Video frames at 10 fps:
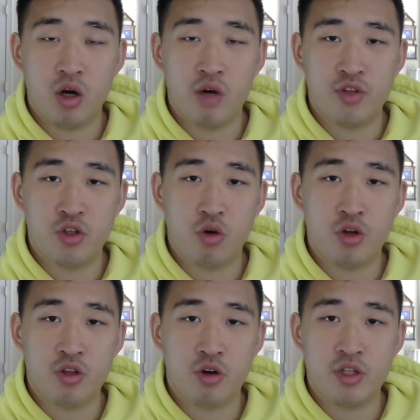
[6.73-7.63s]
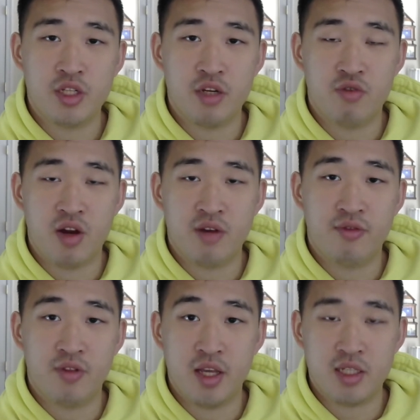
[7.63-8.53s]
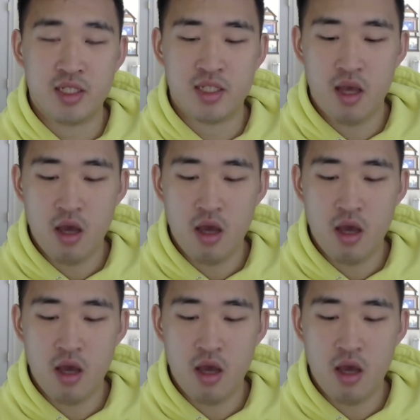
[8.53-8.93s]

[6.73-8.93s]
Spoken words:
of the Jordan 13 Red Flints.